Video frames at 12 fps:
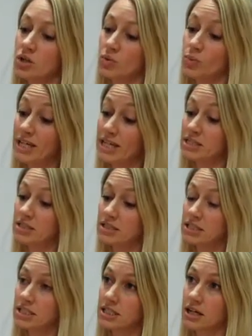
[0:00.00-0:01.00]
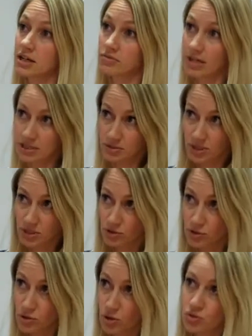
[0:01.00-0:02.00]
We conducted a randomised
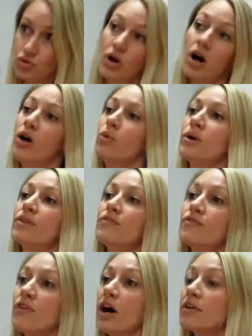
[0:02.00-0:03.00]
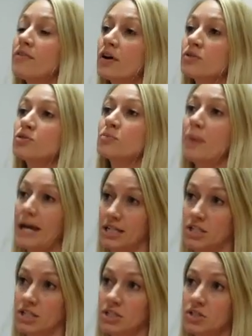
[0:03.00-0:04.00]
controlled trial with 500
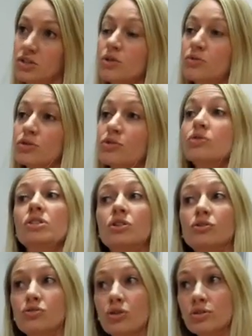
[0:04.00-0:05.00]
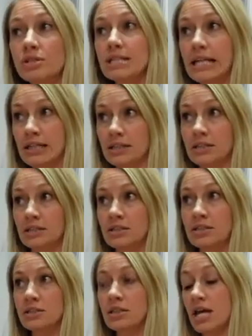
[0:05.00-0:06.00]
patients who were recruited across
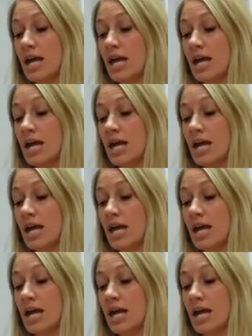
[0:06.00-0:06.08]
England.